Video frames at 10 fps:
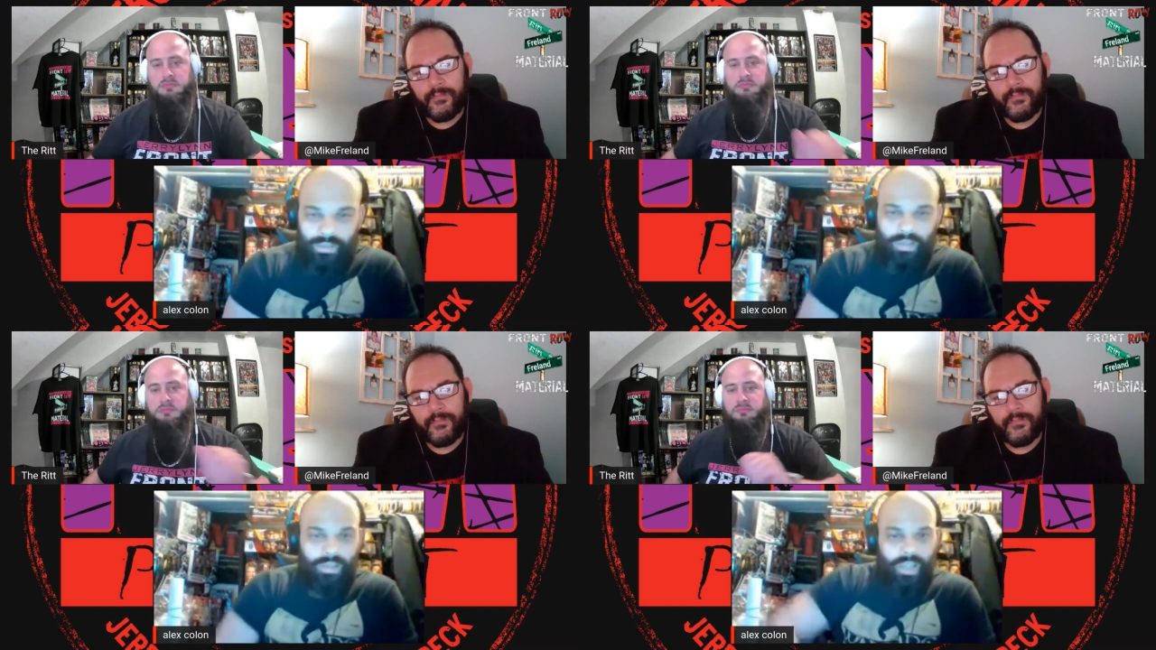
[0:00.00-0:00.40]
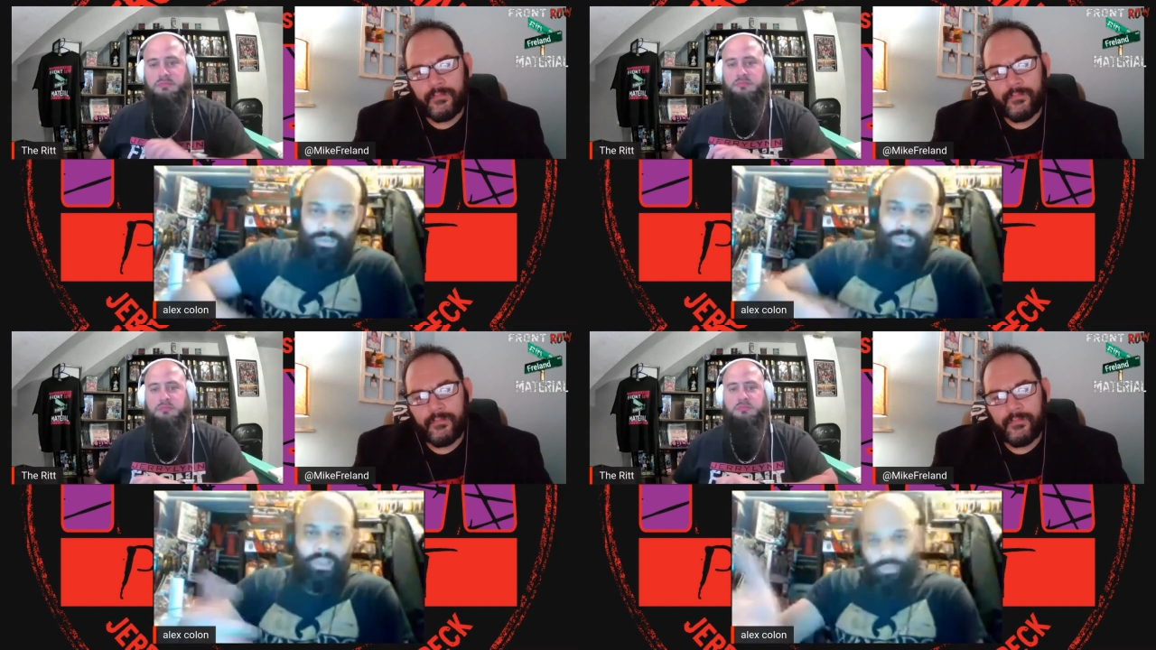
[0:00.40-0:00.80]
Speaker 1: like
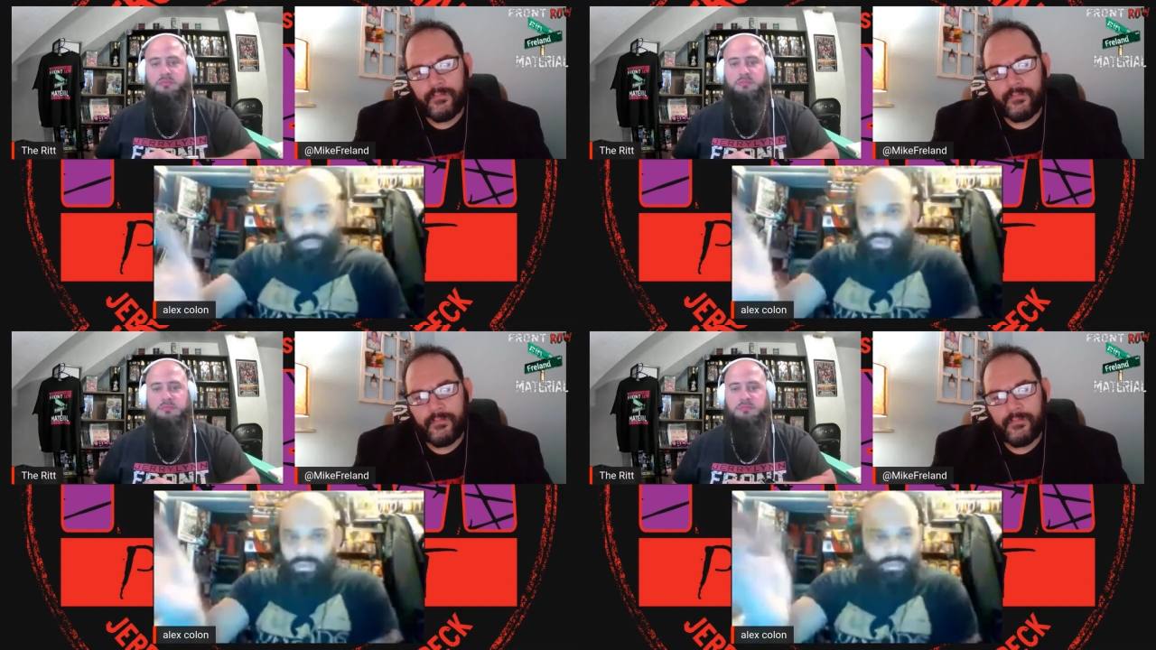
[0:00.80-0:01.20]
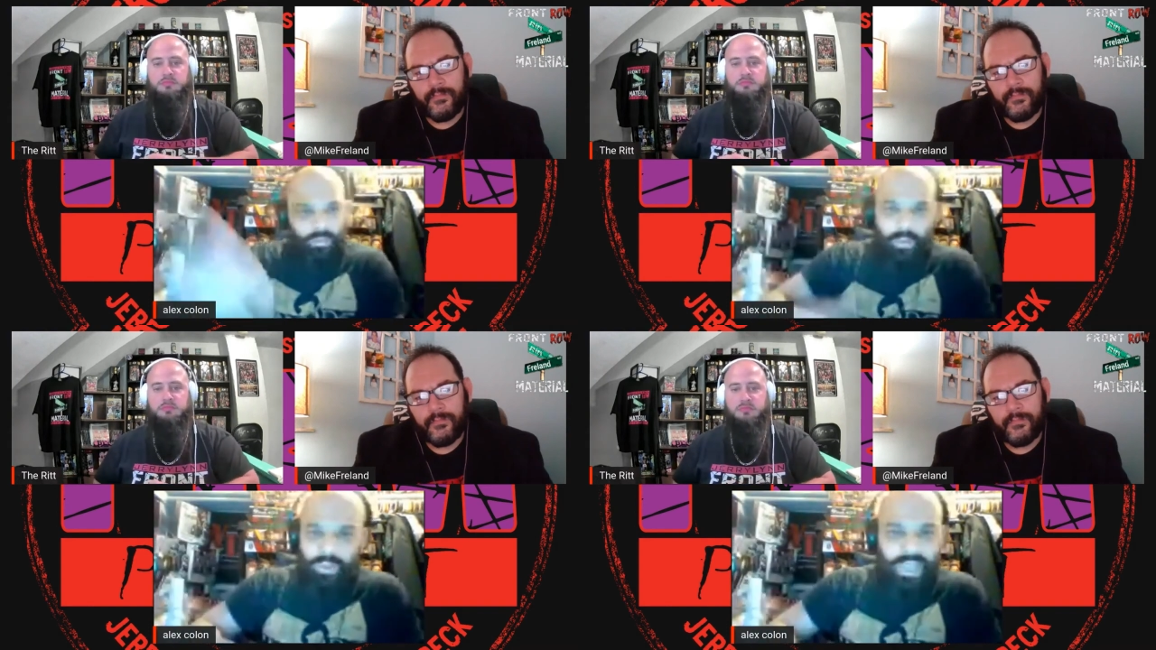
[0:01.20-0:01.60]
like we
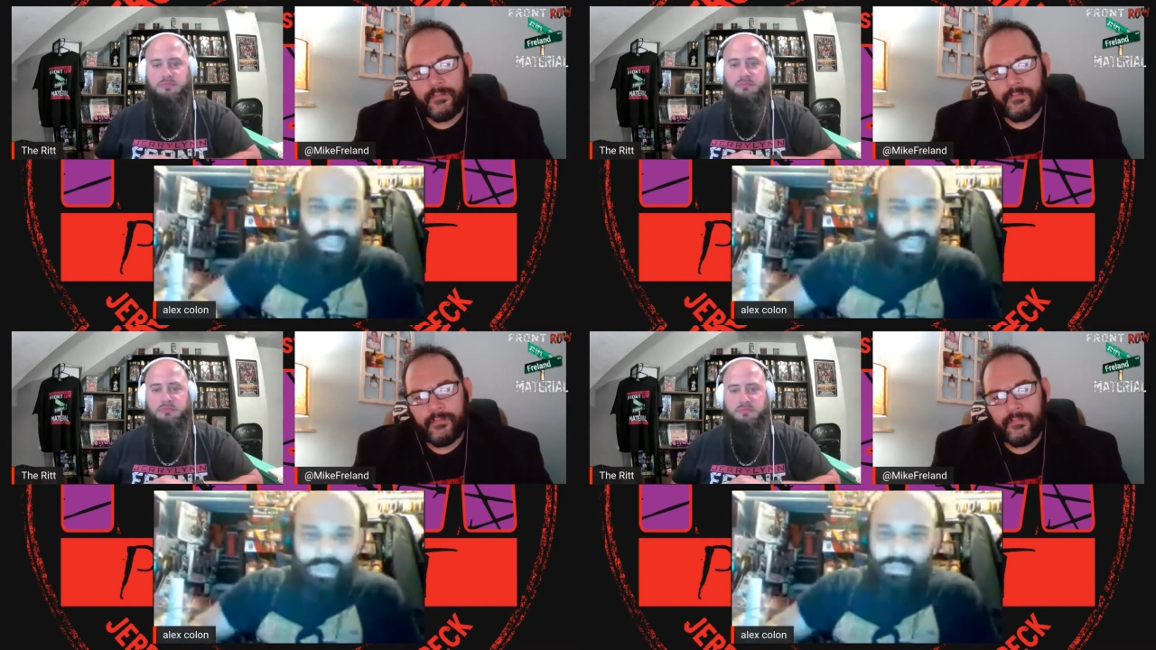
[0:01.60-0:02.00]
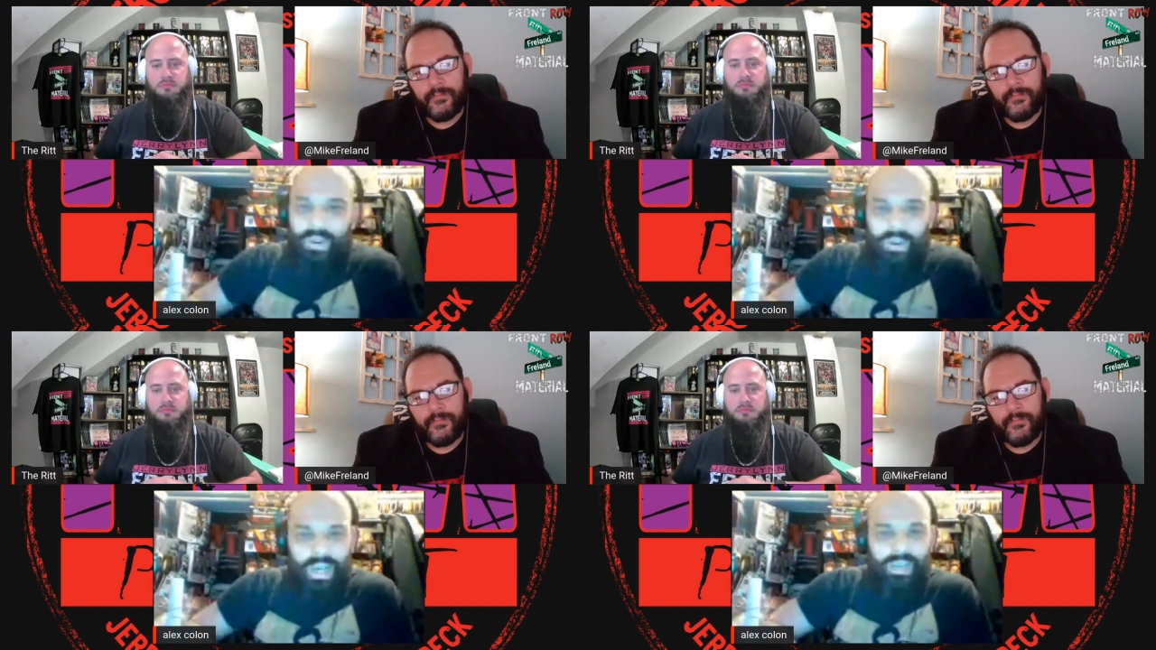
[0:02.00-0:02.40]
we were saying, it's
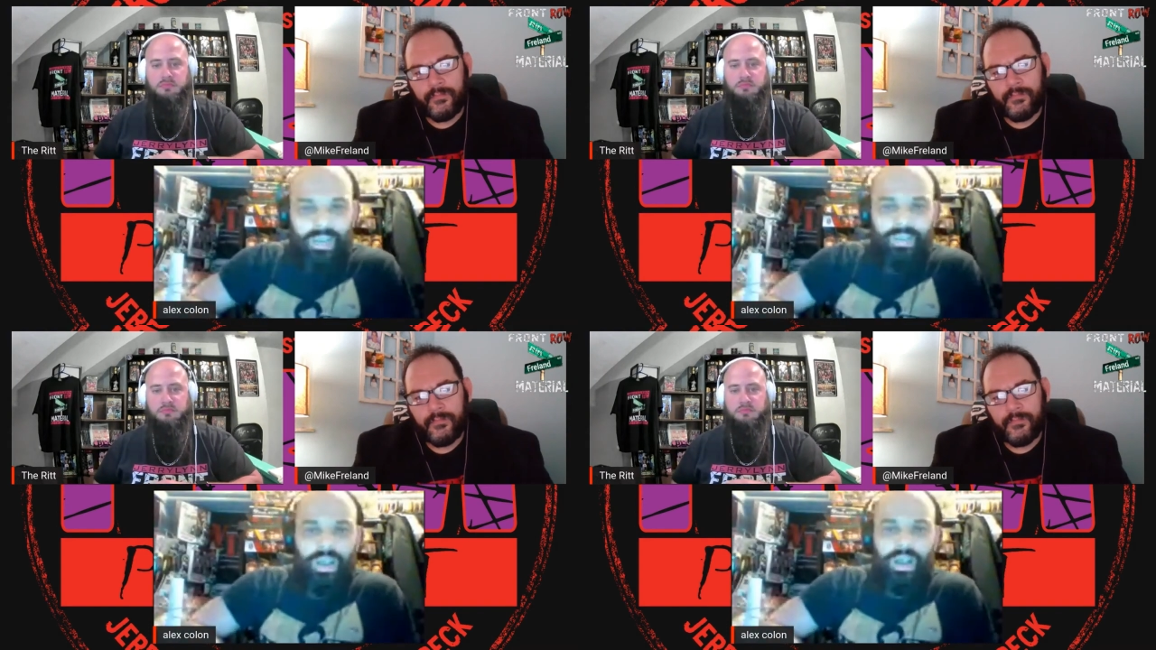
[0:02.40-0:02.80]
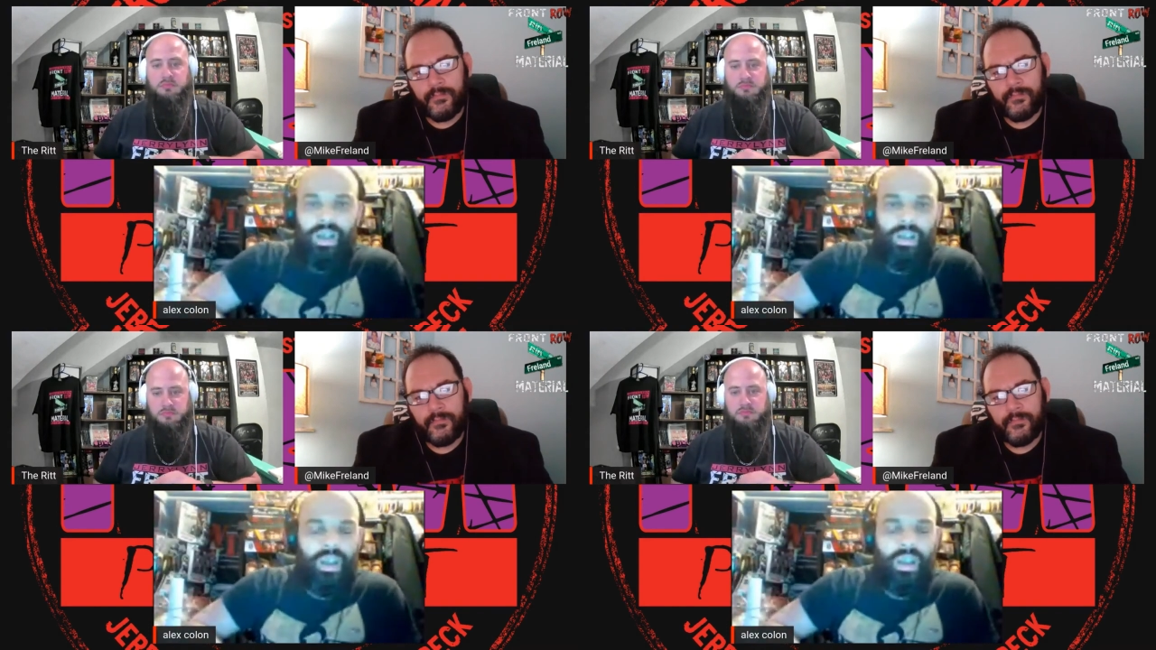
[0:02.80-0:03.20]
very niche.
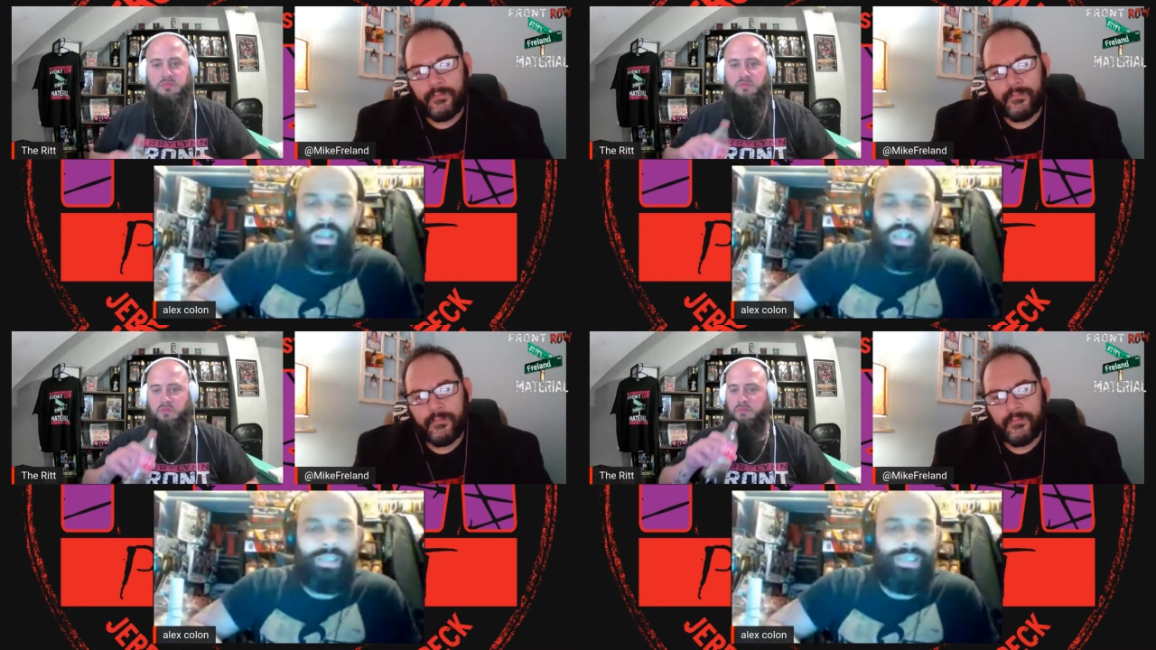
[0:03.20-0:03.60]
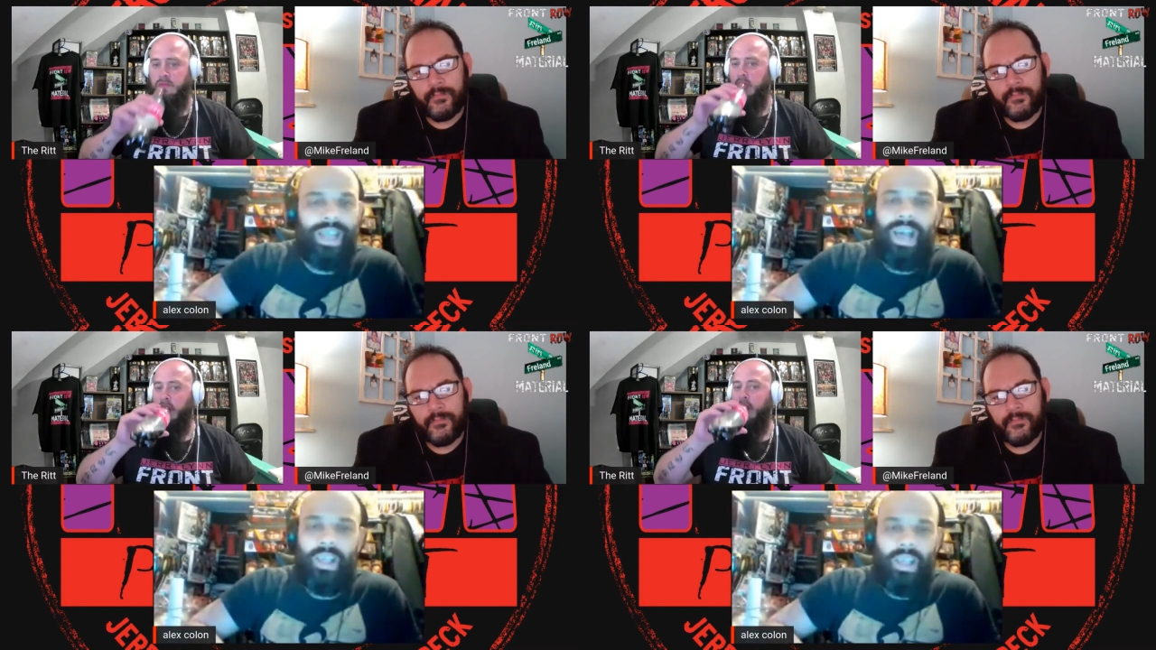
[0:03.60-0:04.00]
Uh, it's
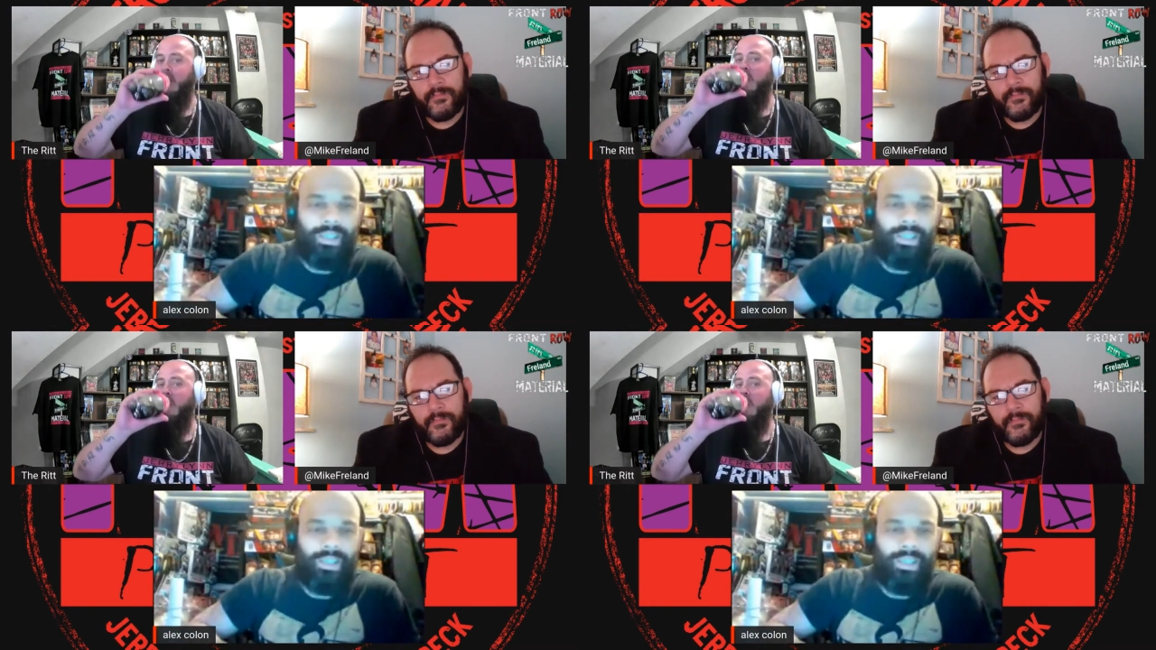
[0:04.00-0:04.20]
not it's